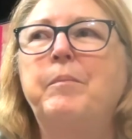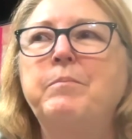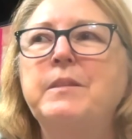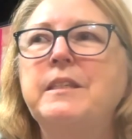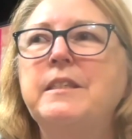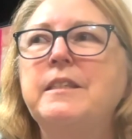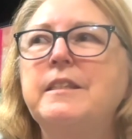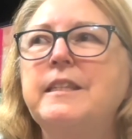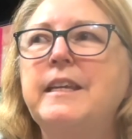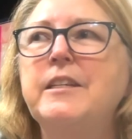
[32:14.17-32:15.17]

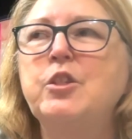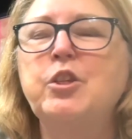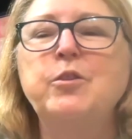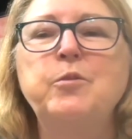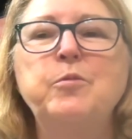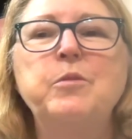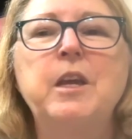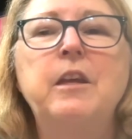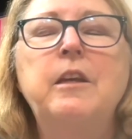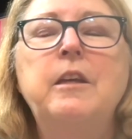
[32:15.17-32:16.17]
stay tuned
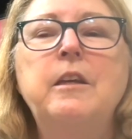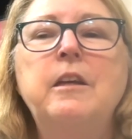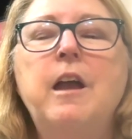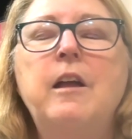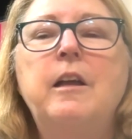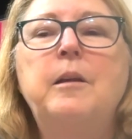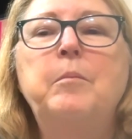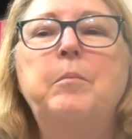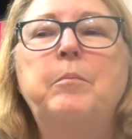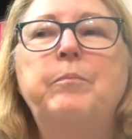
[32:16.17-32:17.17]

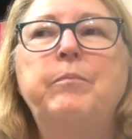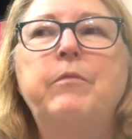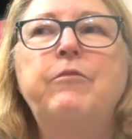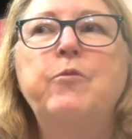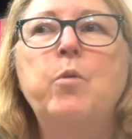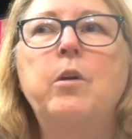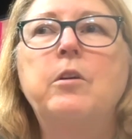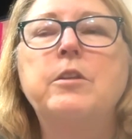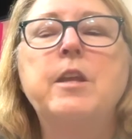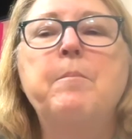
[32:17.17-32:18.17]

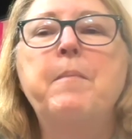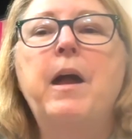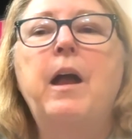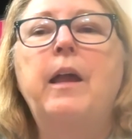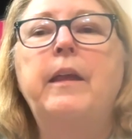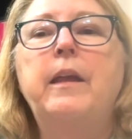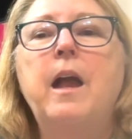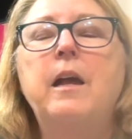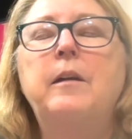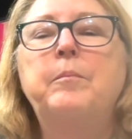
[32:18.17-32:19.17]
for my
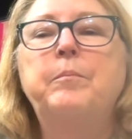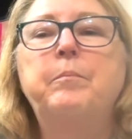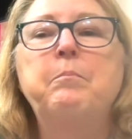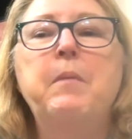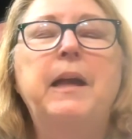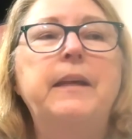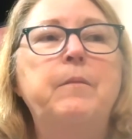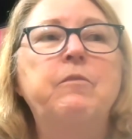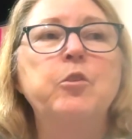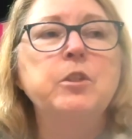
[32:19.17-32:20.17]
my
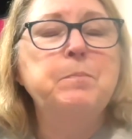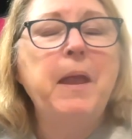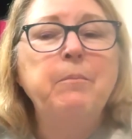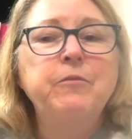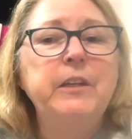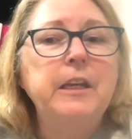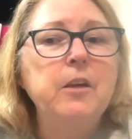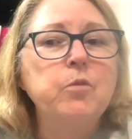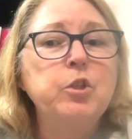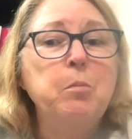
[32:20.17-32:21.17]
verse map
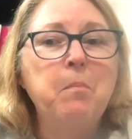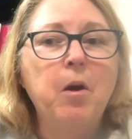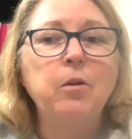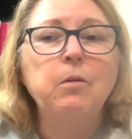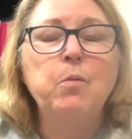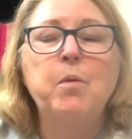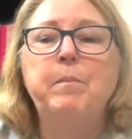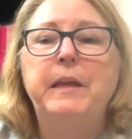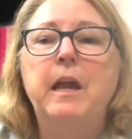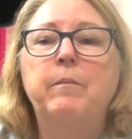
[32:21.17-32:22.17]
video. Tomorrow will
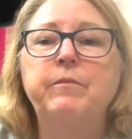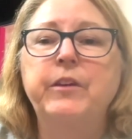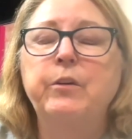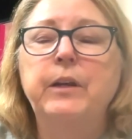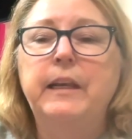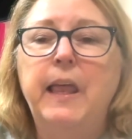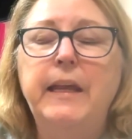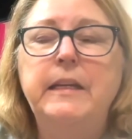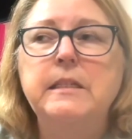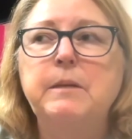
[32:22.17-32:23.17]
be up very
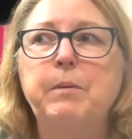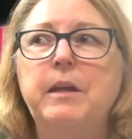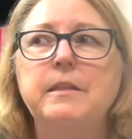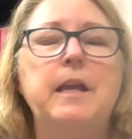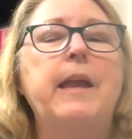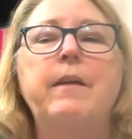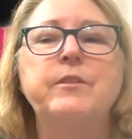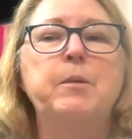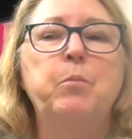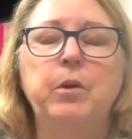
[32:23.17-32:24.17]
late because I have
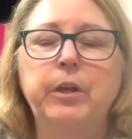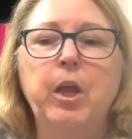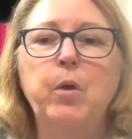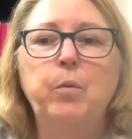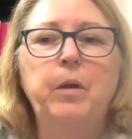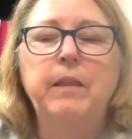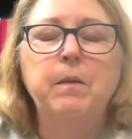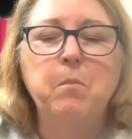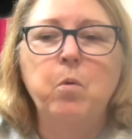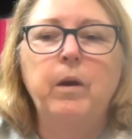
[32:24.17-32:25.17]
somewhere to go in
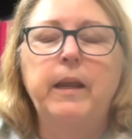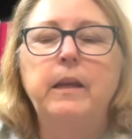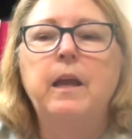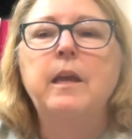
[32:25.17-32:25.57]
the morning,